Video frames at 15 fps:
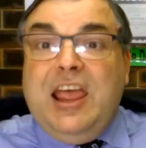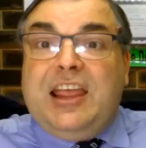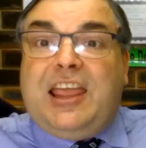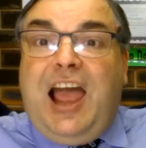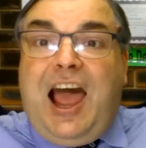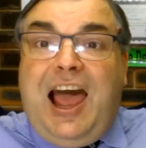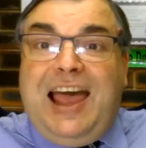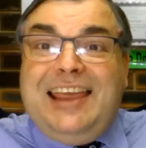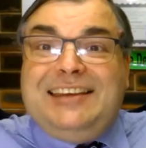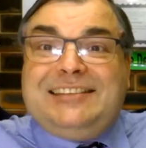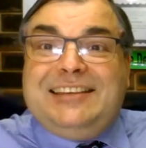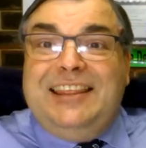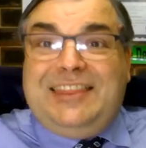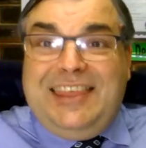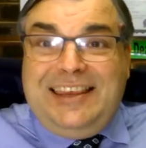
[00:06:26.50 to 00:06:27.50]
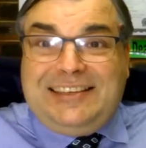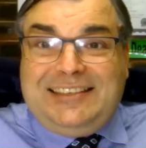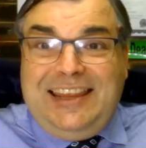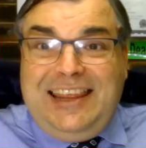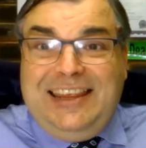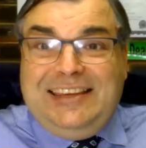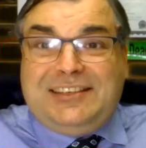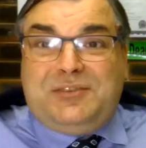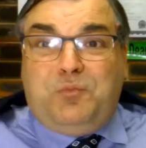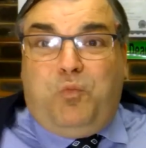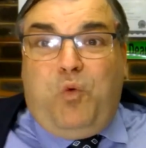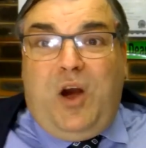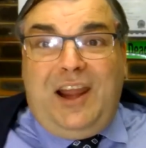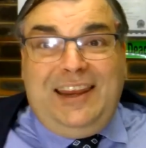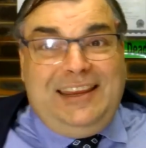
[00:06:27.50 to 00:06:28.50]
Guys, this is
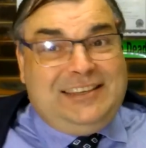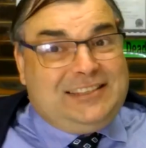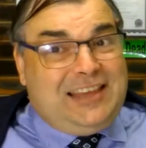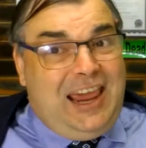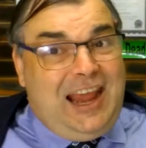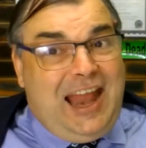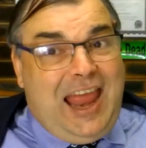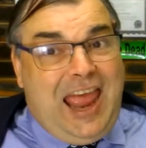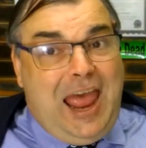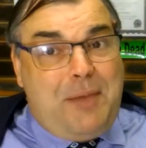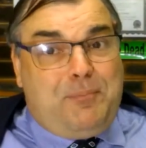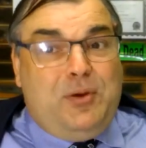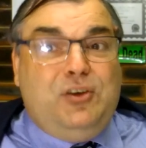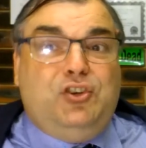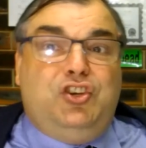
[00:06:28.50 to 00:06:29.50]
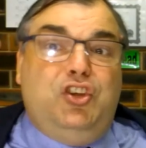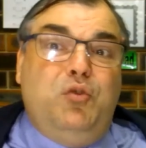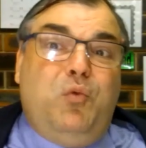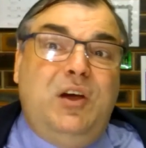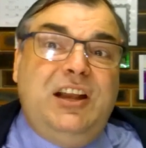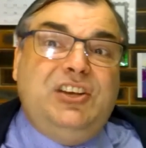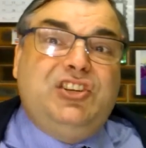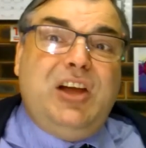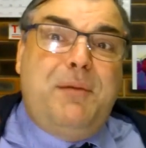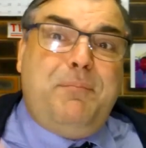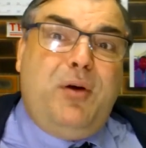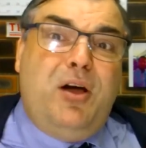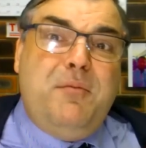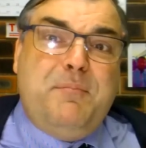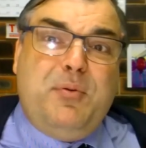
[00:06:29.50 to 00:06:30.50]
what is going to happen. Do you want to jump
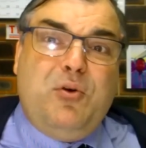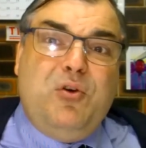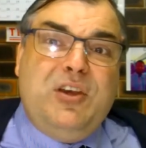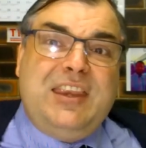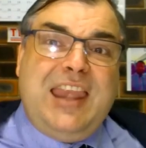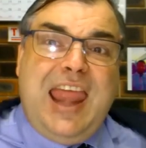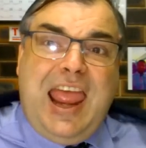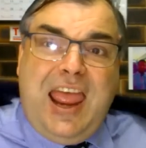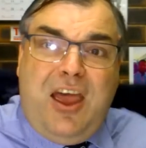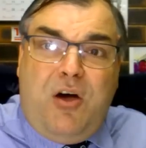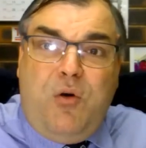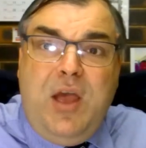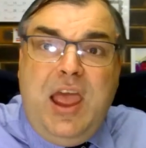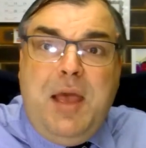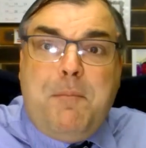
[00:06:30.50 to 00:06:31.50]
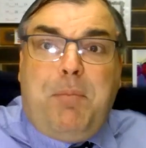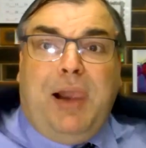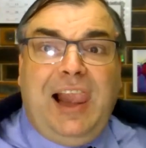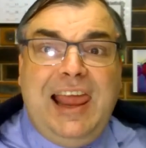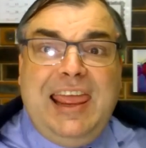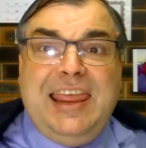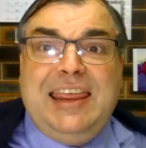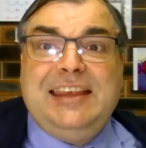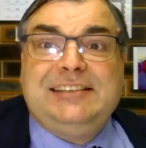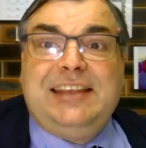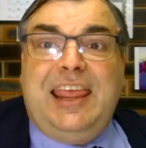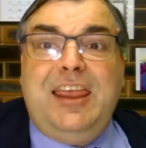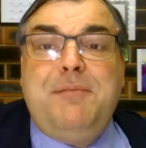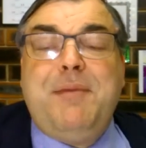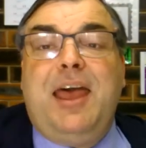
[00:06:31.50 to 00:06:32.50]
on board now? Please
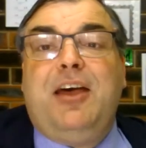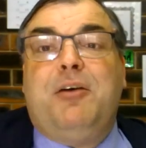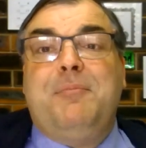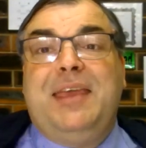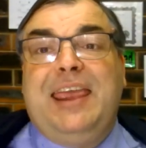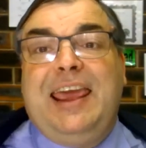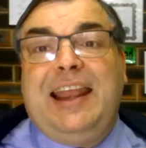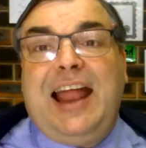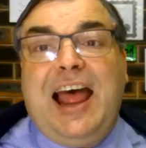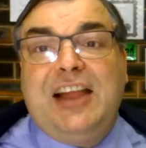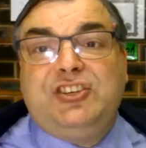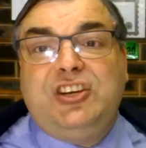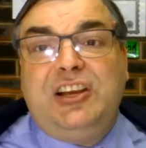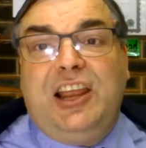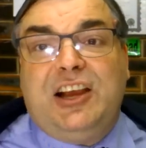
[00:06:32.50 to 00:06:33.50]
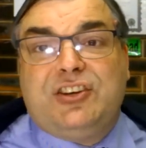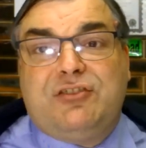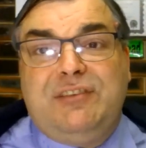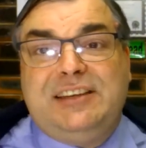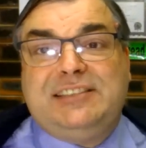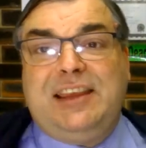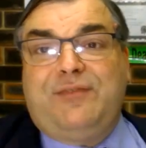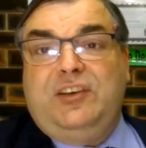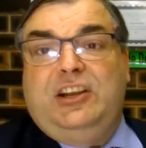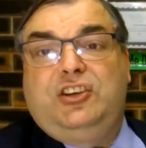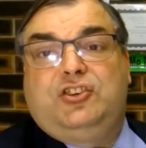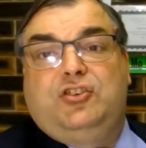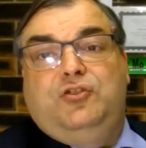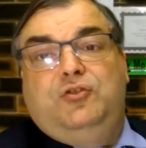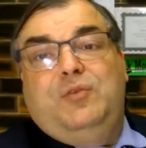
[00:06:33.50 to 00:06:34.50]
email me at archie luxury seven
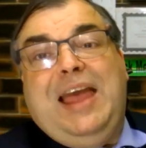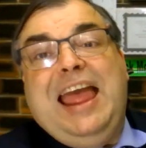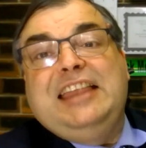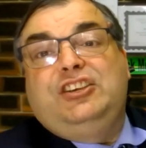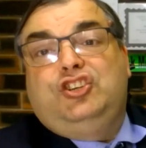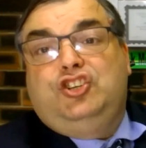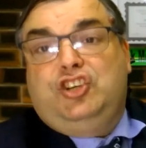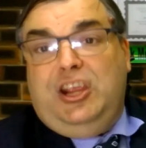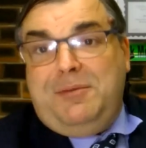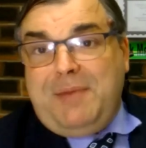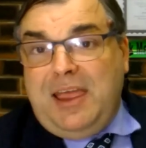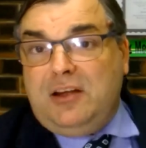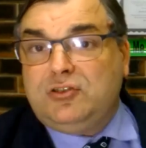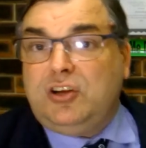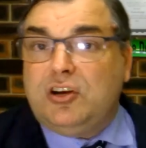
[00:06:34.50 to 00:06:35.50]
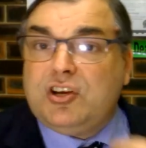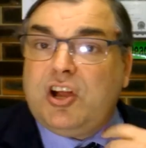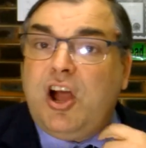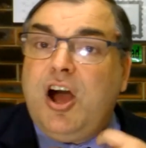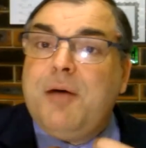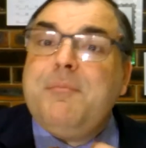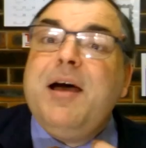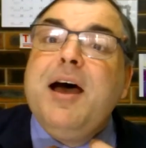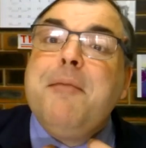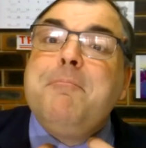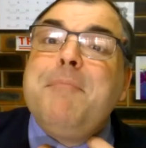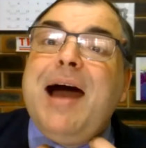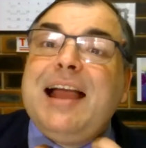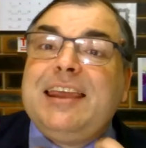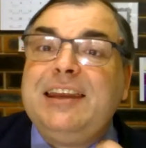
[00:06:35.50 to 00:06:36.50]
two at gmail dot com.
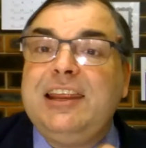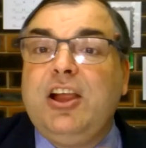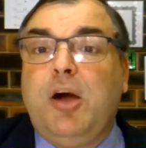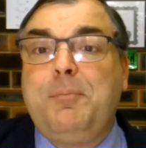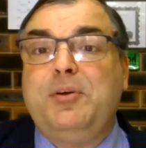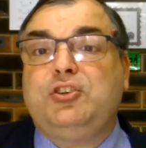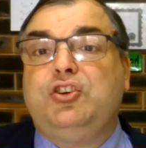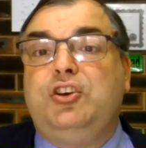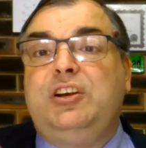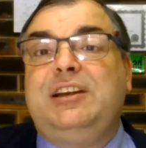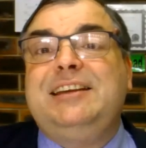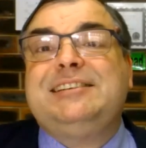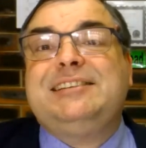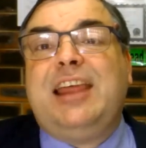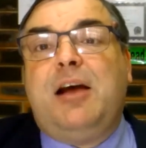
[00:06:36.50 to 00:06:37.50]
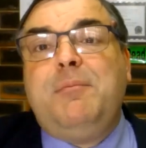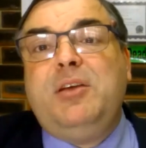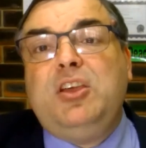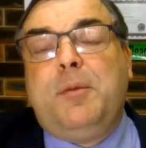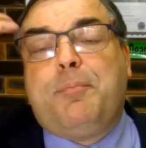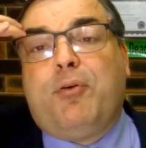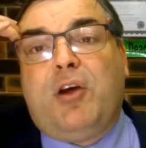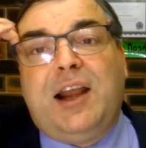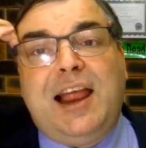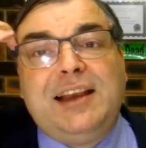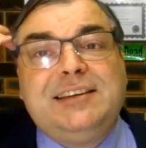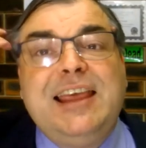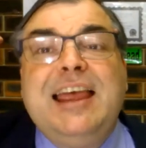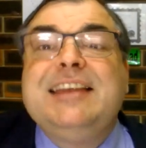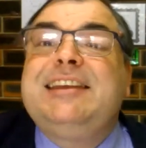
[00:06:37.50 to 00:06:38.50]
Marketing opportunities. Tell me your
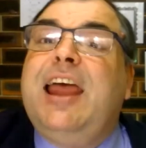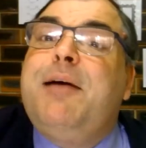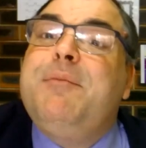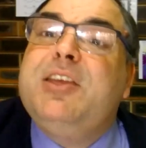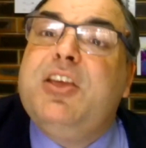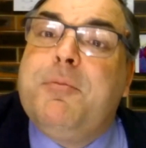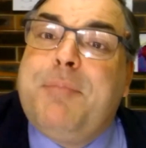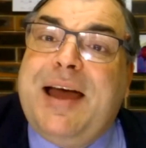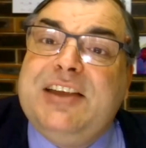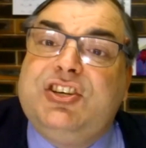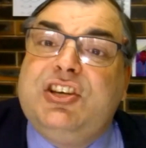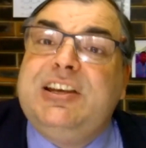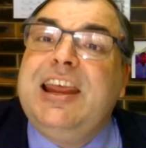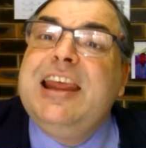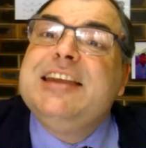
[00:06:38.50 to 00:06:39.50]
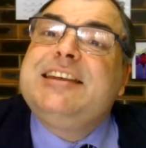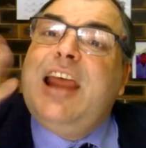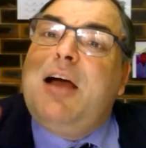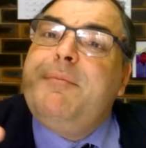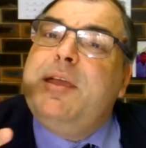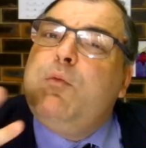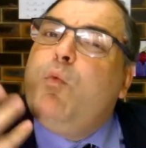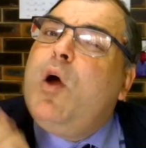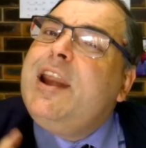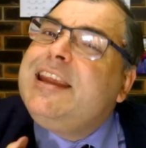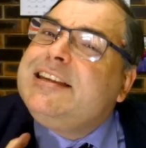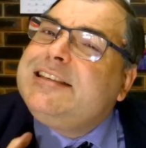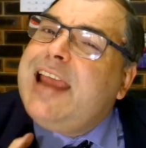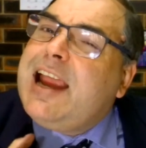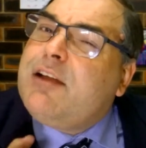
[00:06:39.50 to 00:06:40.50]
product. Tell me your budget. Tell me what
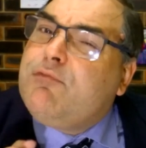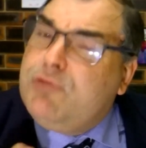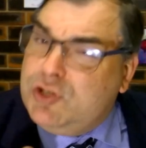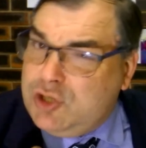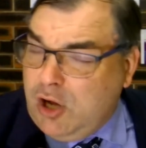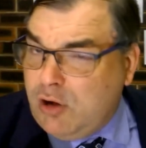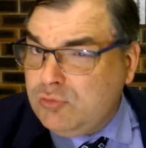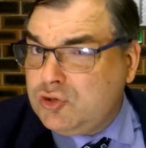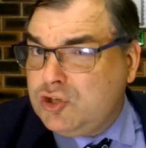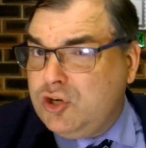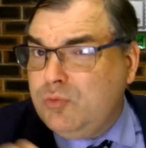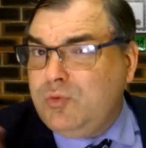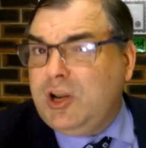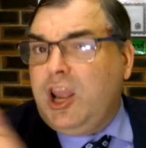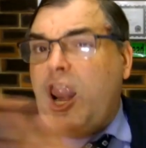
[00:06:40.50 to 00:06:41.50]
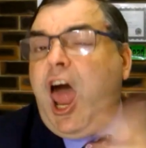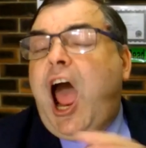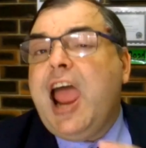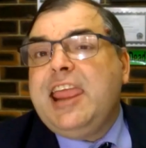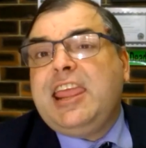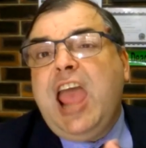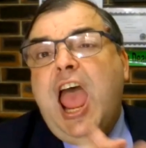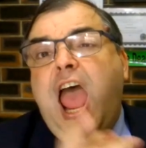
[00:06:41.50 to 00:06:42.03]
exact results you would like.